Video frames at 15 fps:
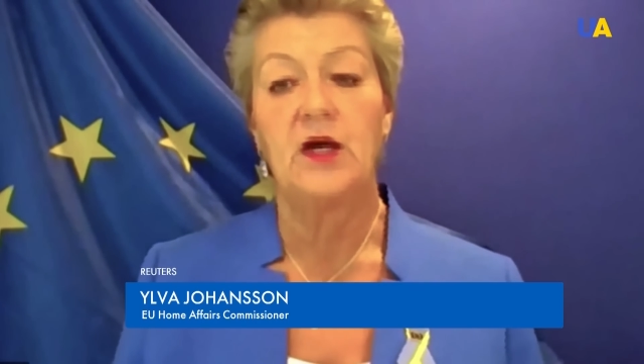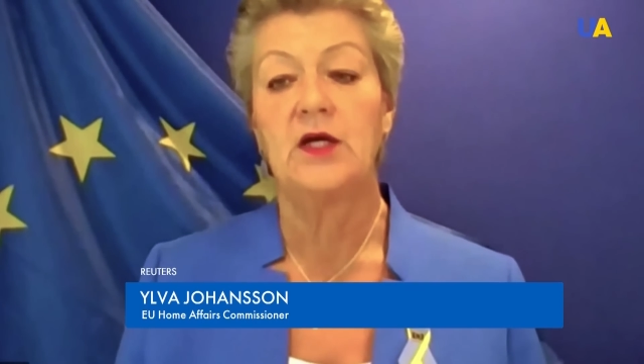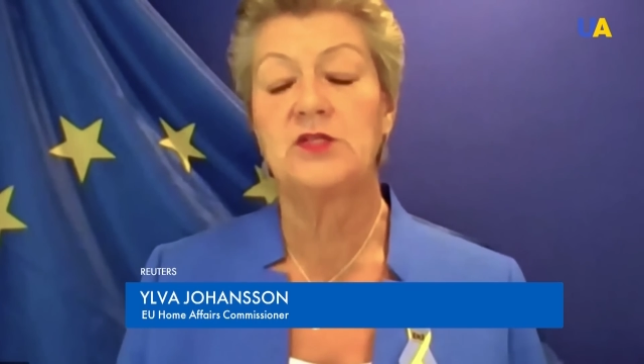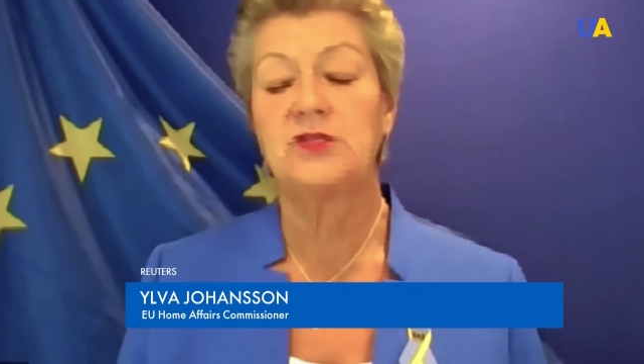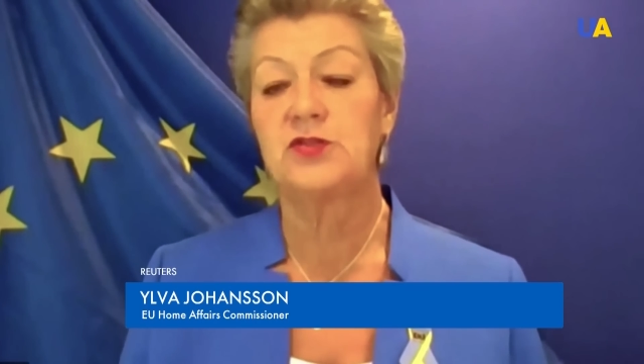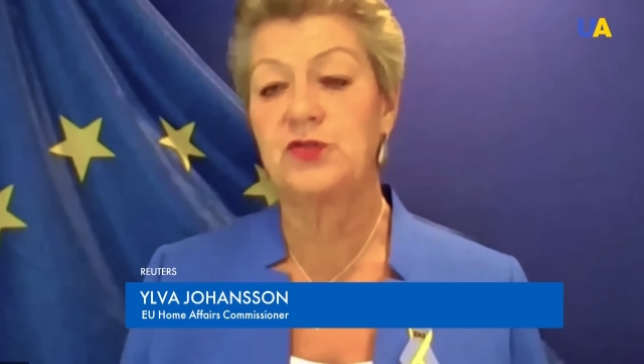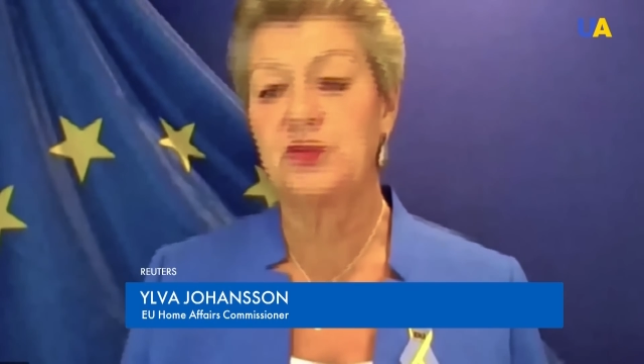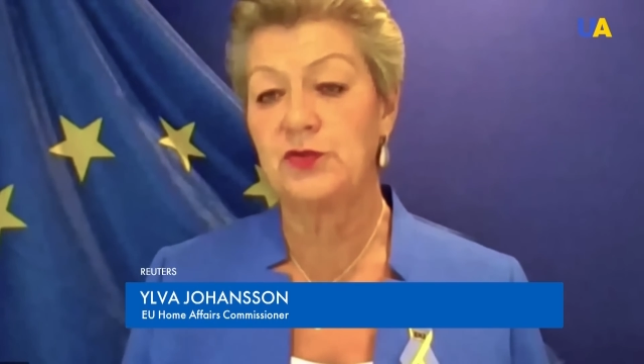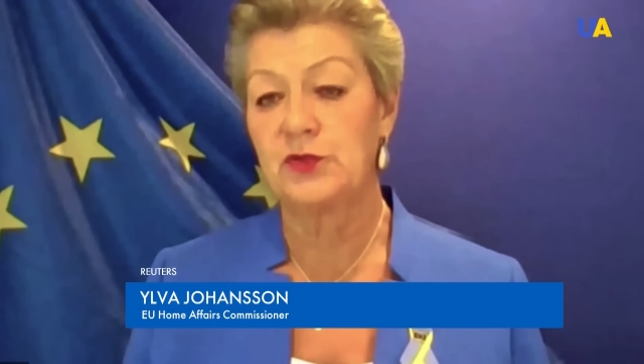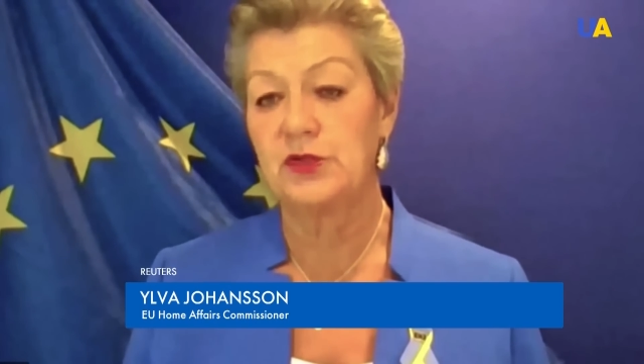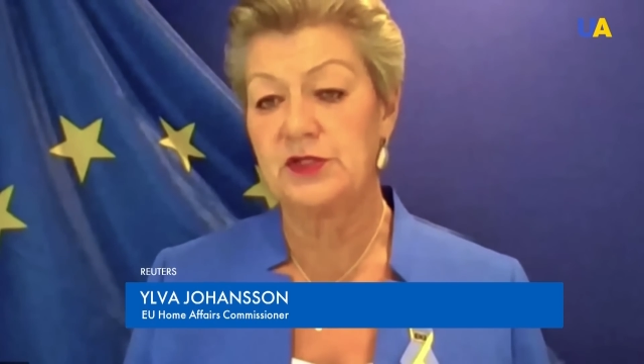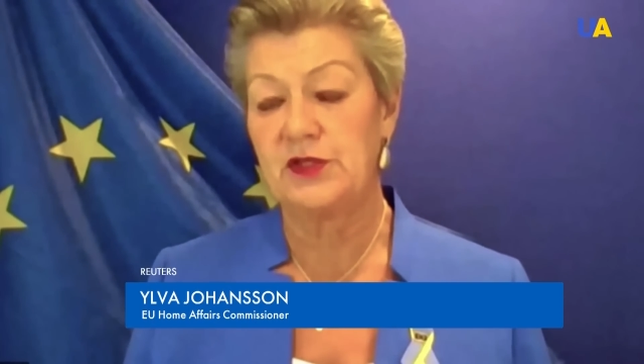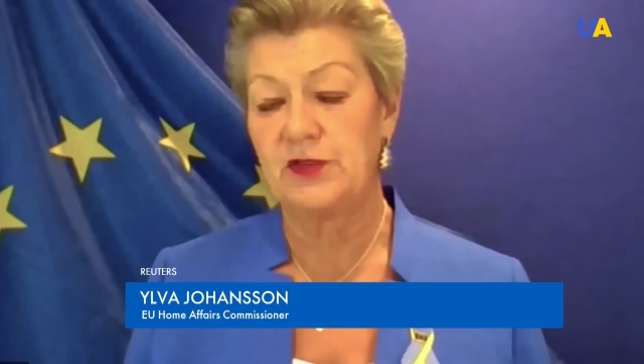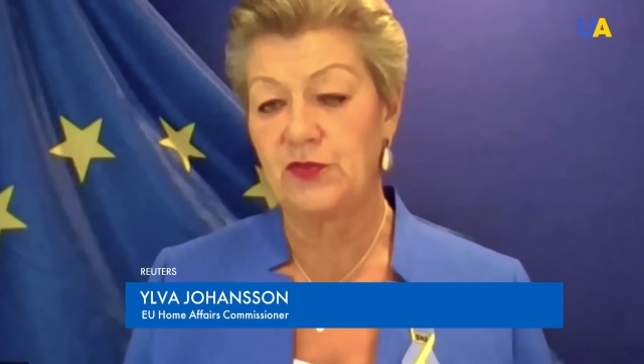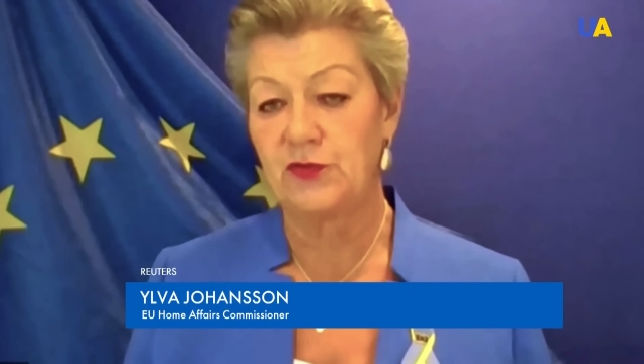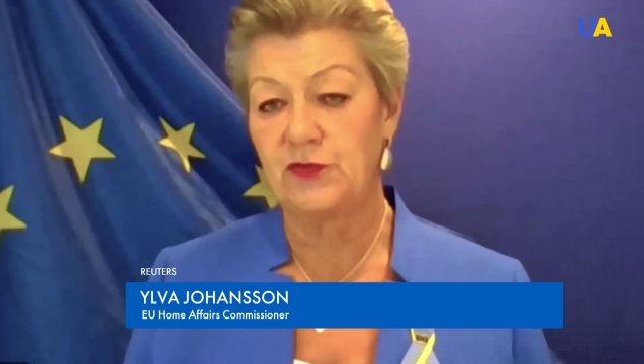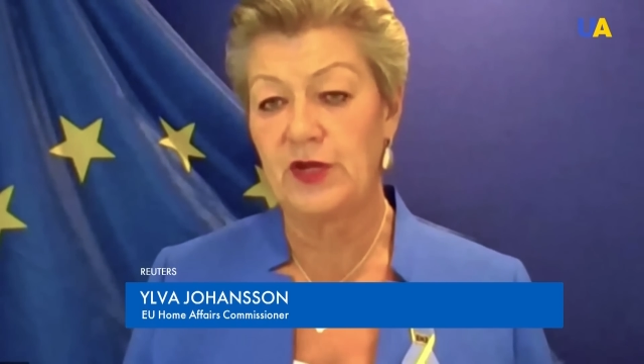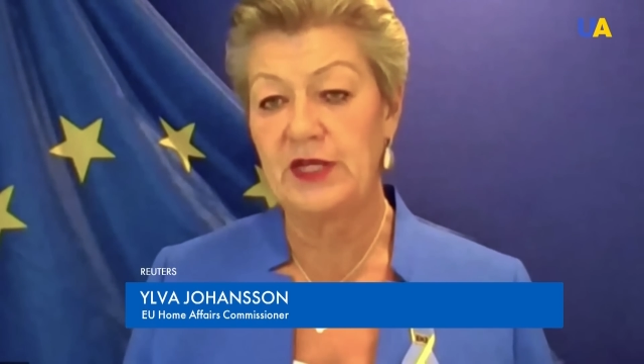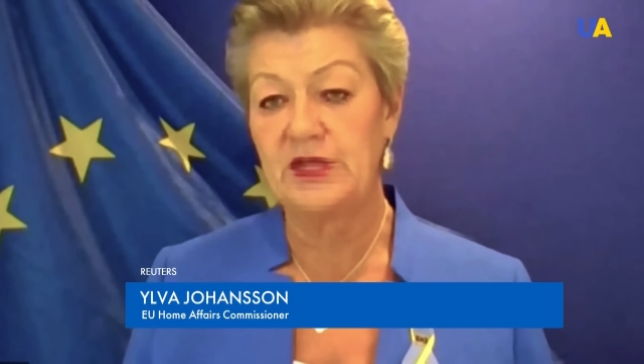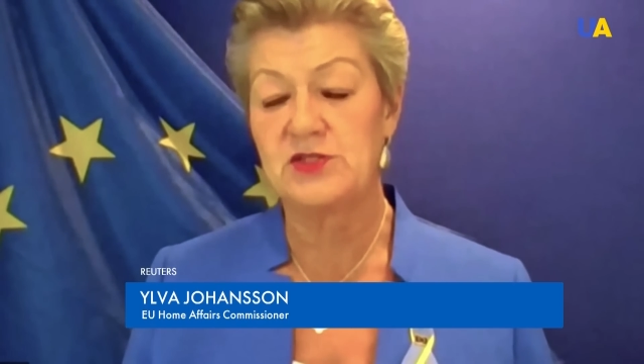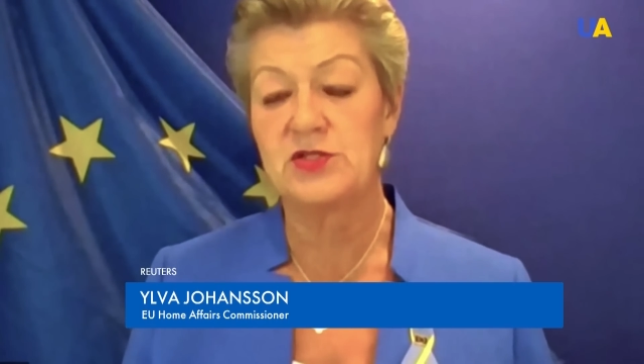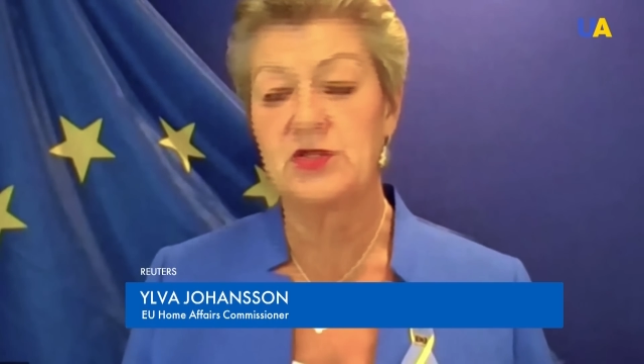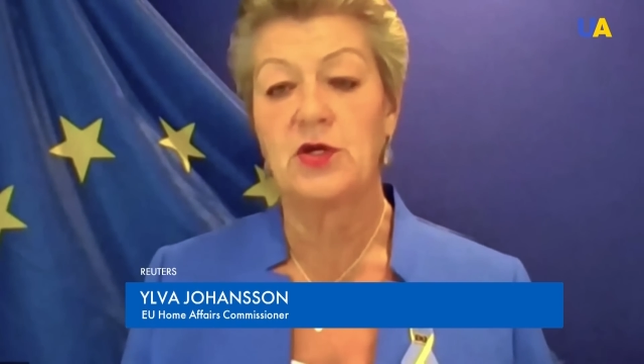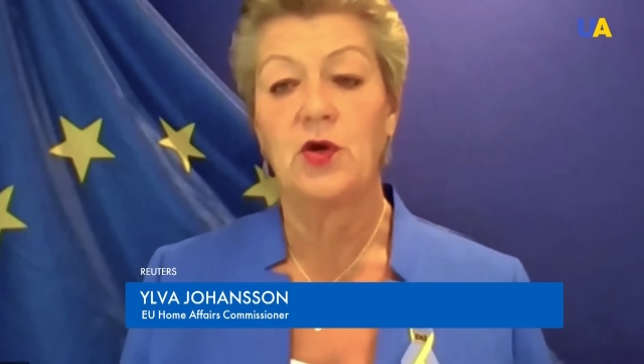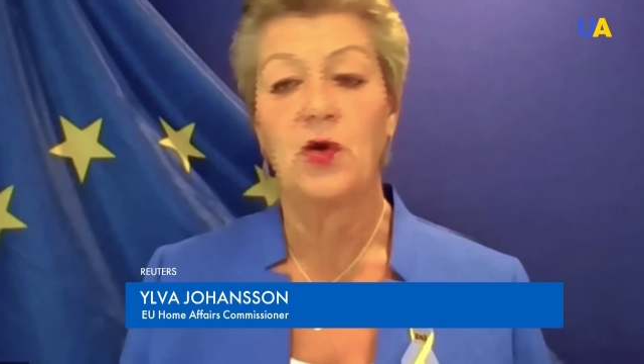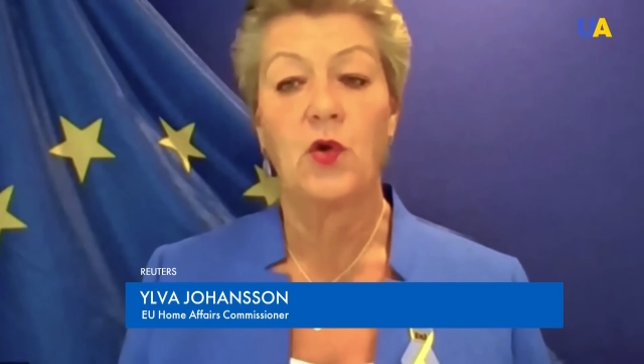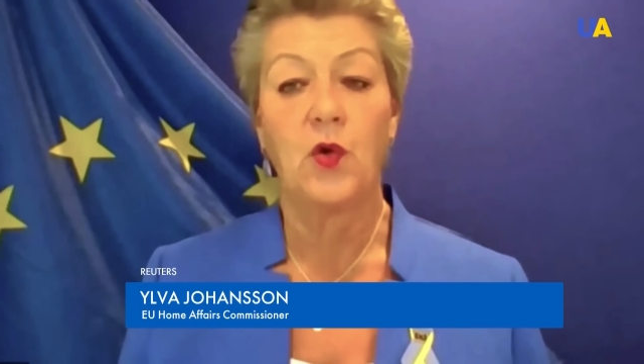a security threat